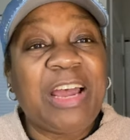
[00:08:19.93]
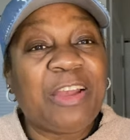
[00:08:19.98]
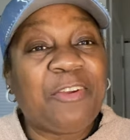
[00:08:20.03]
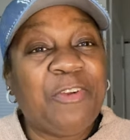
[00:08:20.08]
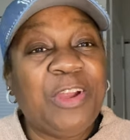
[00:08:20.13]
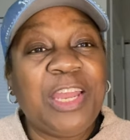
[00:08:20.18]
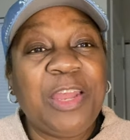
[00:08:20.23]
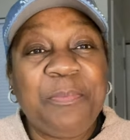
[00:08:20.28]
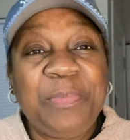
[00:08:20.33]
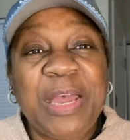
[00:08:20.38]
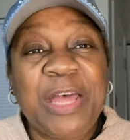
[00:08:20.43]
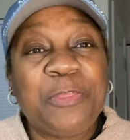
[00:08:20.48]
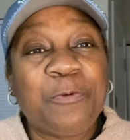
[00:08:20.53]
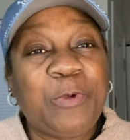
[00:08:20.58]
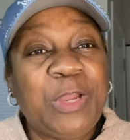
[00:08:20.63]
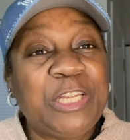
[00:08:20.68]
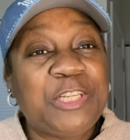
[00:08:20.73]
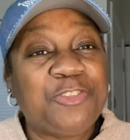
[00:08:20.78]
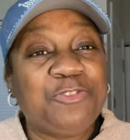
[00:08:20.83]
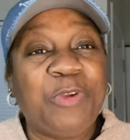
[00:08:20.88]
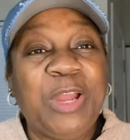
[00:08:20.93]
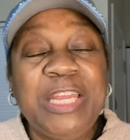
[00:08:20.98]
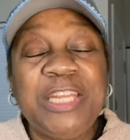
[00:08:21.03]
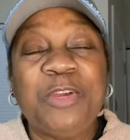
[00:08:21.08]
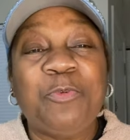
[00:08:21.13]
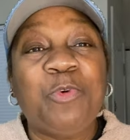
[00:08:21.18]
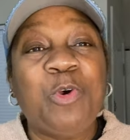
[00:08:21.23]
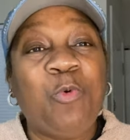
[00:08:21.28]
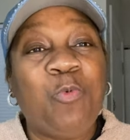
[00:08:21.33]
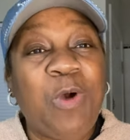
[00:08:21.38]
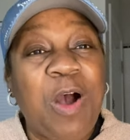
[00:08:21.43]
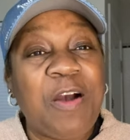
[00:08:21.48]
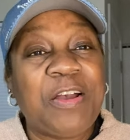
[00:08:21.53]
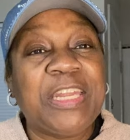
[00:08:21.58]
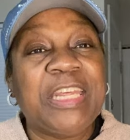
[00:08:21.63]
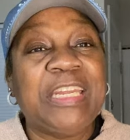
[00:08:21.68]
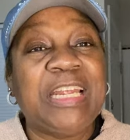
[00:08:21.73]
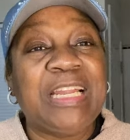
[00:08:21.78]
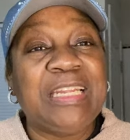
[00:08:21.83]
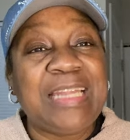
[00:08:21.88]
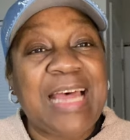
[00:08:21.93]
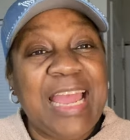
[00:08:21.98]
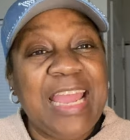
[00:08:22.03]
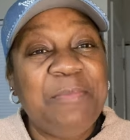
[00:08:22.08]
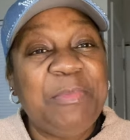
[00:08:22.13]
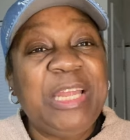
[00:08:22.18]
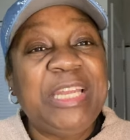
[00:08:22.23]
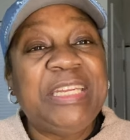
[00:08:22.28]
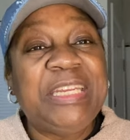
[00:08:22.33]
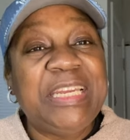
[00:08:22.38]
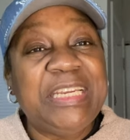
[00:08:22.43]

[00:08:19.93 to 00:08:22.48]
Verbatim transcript: our cricket pathways straight, that we're walking in alignment,